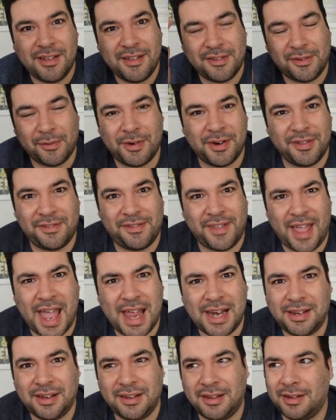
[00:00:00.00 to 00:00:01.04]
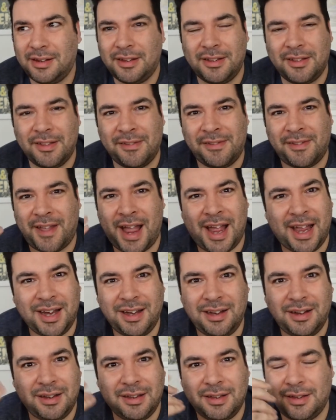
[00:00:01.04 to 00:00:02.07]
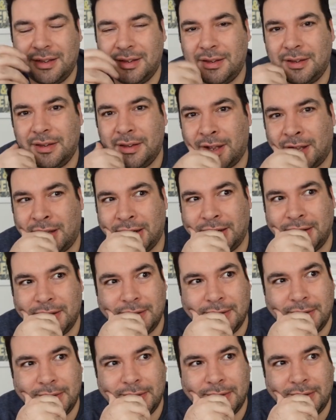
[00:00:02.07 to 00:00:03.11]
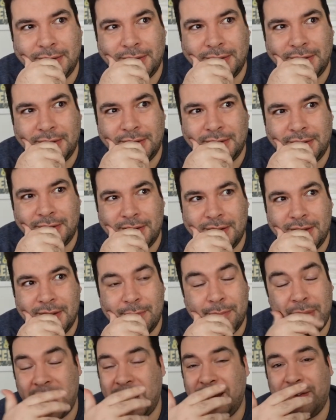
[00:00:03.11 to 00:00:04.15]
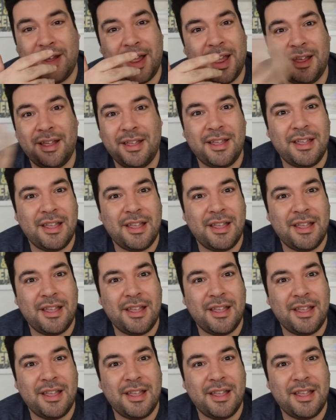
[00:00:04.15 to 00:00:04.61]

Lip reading: Someone had said the sign. God. But anyway,